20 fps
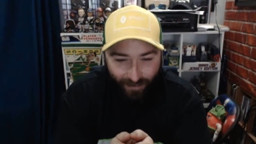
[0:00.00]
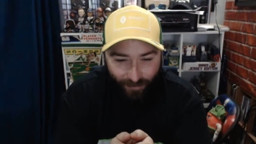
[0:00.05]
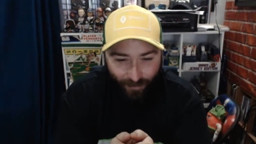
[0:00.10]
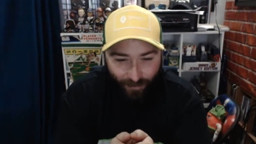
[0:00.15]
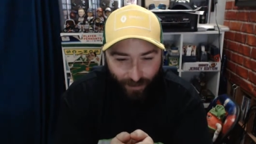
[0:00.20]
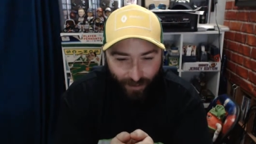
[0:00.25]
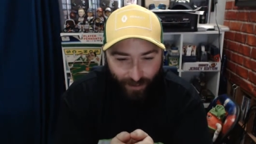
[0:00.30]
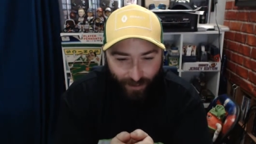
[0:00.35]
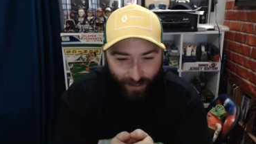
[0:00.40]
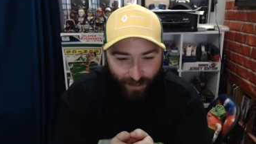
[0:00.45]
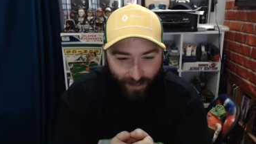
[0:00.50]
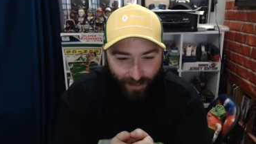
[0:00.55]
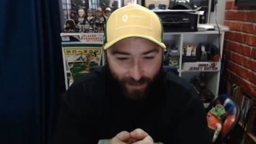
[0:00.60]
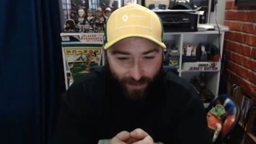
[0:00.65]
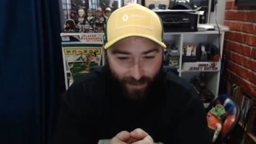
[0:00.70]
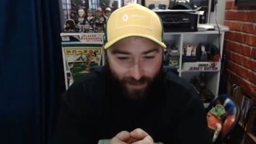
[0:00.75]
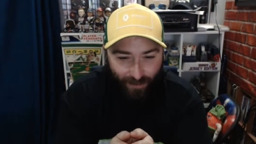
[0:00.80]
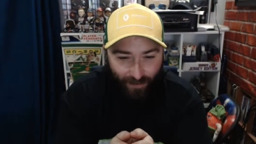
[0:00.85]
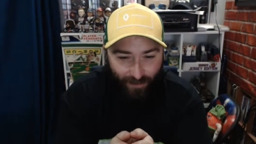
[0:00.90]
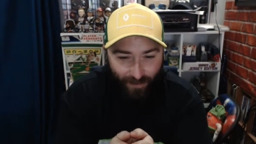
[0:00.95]
Well, I
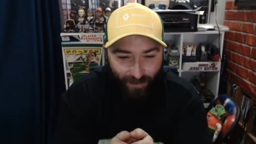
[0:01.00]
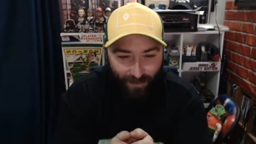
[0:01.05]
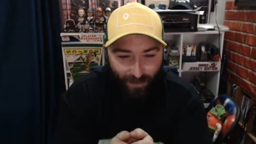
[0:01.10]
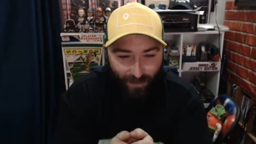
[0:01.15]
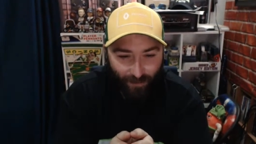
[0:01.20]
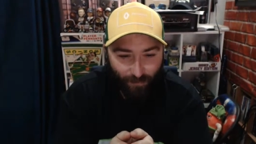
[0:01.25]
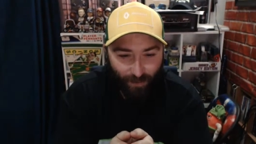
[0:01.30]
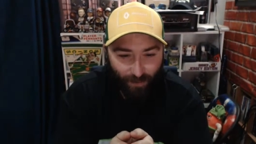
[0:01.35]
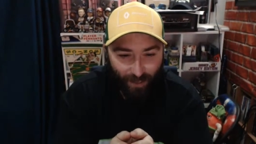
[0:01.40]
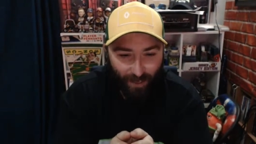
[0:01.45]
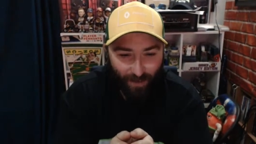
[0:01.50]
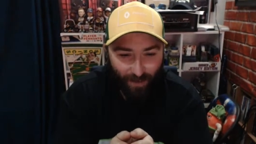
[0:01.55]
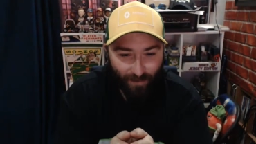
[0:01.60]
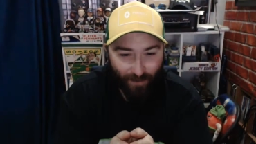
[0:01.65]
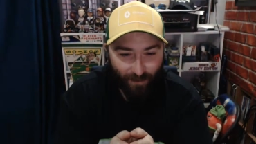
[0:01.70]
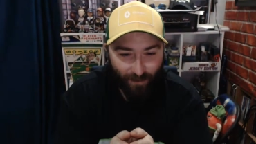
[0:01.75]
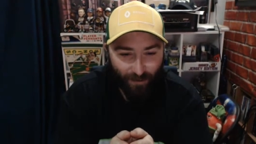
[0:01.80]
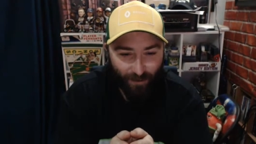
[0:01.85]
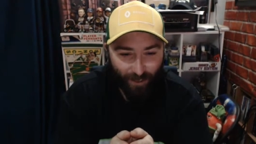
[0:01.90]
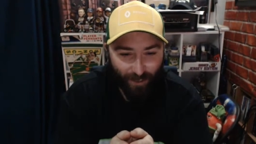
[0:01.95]
used to not be able
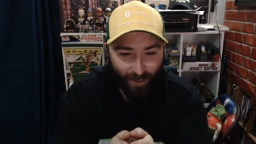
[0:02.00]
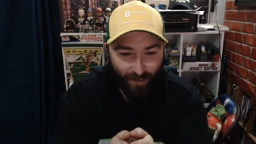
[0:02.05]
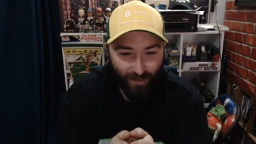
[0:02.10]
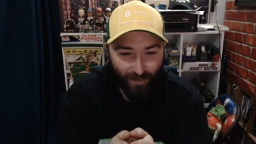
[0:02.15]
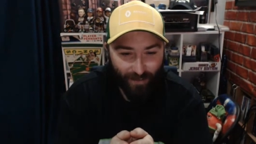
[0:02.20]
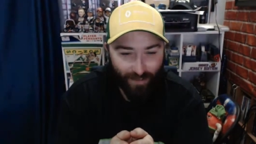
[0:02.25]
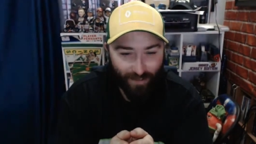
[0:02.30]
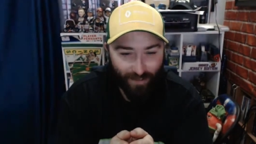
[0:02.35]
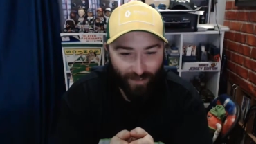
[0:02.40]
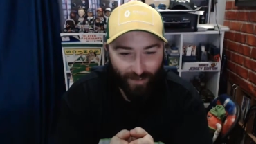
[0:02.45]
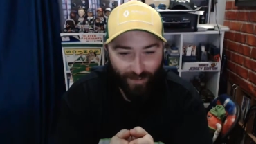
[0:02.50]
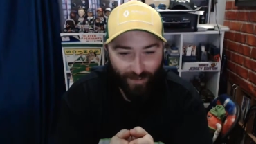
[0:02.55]
to create.